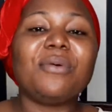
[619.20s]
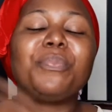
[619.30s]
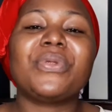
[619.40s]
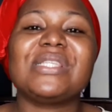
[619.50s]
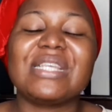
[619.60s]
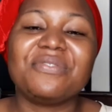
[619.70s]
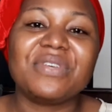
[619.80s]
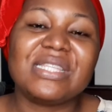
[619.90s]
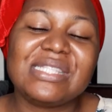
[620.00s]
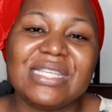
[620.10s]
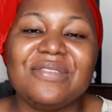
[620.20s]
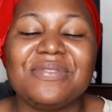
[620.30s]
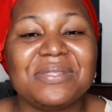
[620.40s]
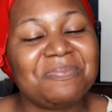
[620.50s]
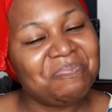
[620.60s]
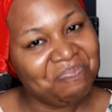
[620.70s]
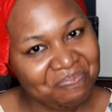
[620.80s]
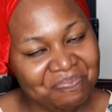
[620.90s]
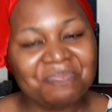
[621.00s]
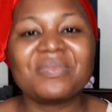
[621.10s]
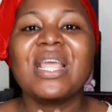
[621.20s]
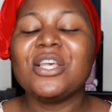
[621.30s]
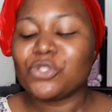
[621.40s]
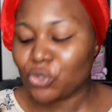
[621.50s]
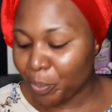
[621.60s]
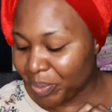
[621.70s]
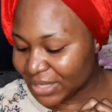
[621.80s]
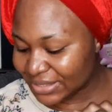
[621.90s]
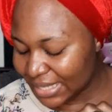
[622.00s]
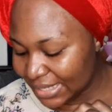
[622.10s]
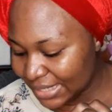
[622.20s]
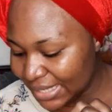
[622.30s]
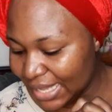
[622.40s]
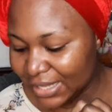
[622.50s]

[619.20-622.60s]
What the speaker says: preservatives. So personally,